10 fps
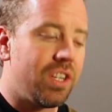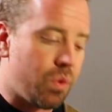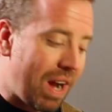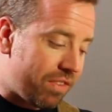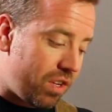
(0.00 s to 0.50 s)

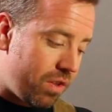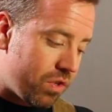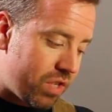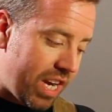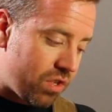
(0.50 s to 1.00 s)
So we have to do
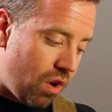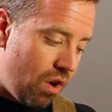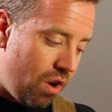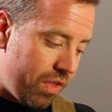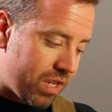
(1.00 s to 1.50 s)
those things
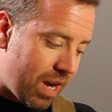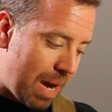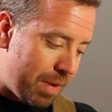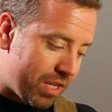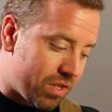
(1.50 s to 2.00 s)
all the
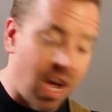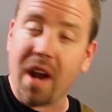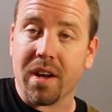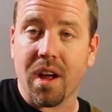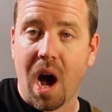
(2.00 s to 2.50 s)
time, and it's
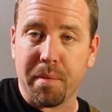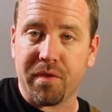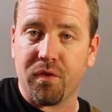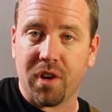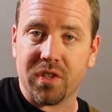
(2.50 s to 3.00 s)
not uncommon
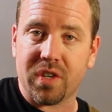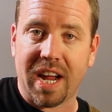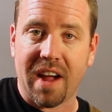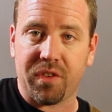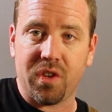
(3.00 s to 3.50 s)
for us to
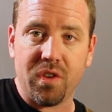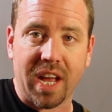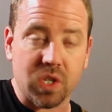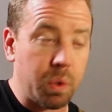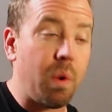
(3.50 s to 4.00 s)
have to do
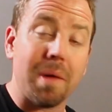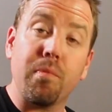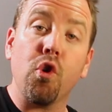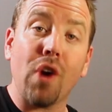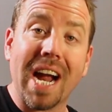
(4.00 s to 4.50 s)
that. So we want
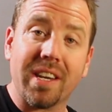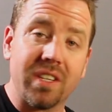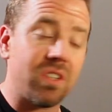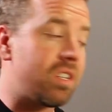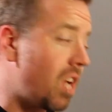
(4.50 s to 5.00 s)
to
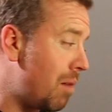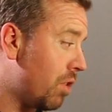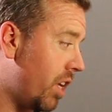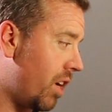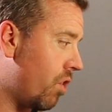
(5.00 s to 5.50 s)
practice
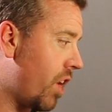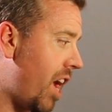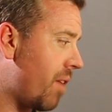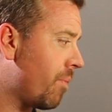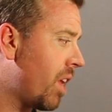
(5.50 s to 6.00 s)
doubling,
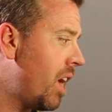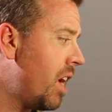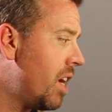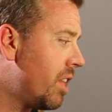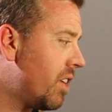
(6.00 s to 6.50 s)
okay?
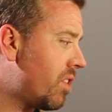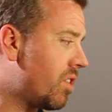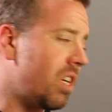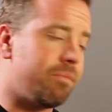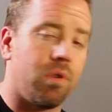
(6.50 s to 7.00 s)
This is
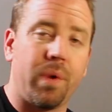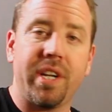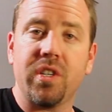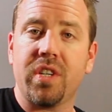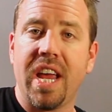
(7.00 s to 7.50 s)
simple. We
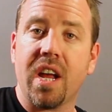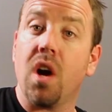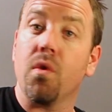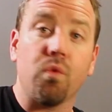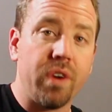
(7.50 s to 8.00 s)
just take
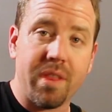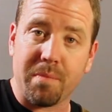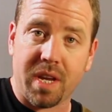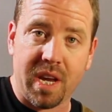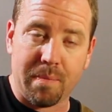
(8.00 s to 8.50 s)
a
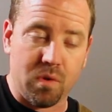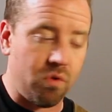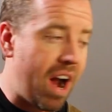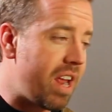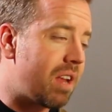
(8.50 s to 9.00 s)
rhythm keeper,
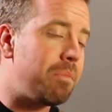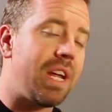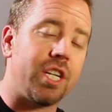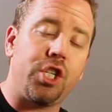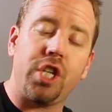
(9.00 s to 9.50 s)
right? It can
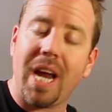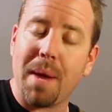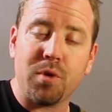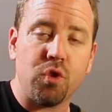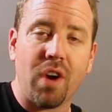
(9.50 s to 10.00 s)
be a
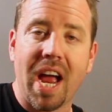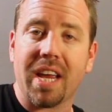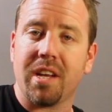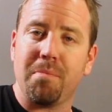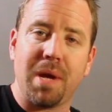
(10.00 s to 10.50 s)
jam
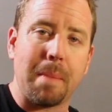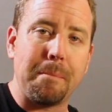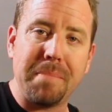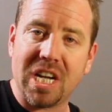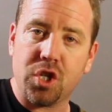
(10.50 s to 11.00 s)
track, it can be a
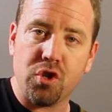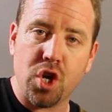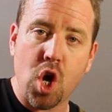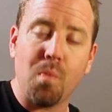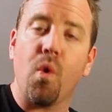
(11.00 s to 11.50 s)

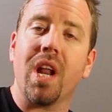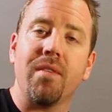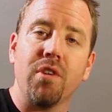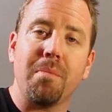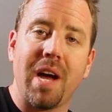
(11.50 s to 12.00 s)
metronome,
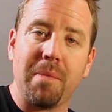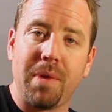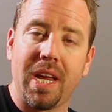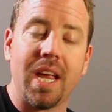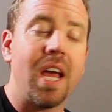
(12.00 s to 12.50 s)
whatever it might
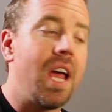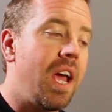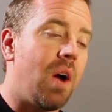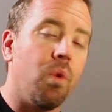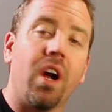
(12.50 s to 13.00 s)
be,
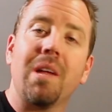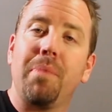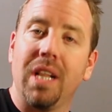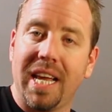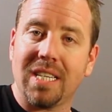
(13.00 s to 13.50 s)
and we're going to
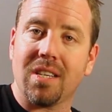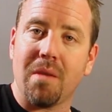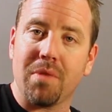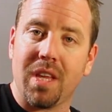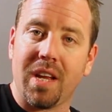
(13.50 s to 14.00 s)
play
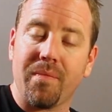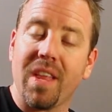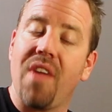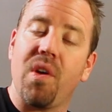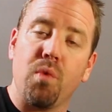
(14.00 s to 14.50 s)
something,
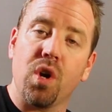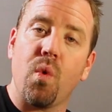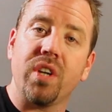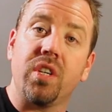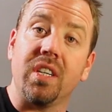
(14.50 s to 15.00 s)
and then we're
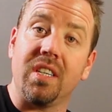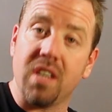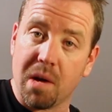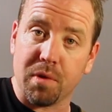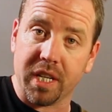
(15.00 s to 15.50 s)
going to
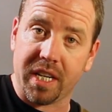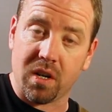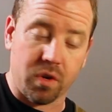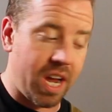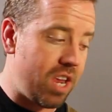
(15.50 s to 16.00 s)
double it,
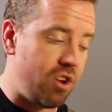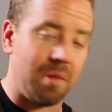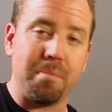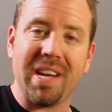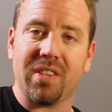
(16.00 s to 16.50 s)
okay? You
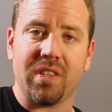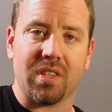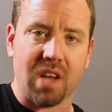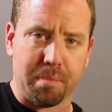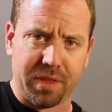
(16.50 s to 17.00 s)
can mix
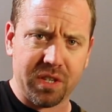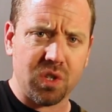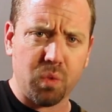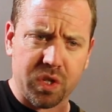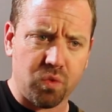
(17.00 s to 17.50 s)
this up, and this
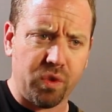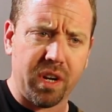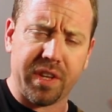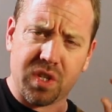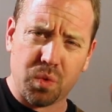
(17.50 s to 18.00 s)
is what's
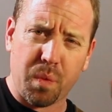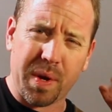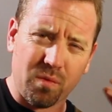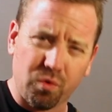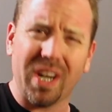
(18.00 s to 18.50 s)
real. This is what
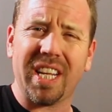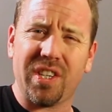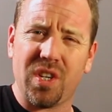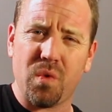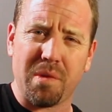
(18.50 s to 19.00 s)
we really
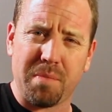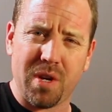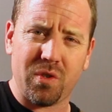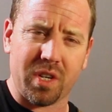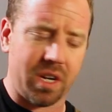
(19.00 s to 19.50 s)
do in
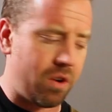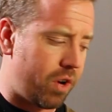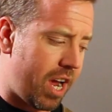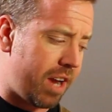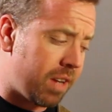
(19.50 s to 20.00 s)
music,
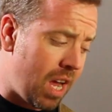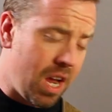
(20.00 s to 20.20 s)
okay?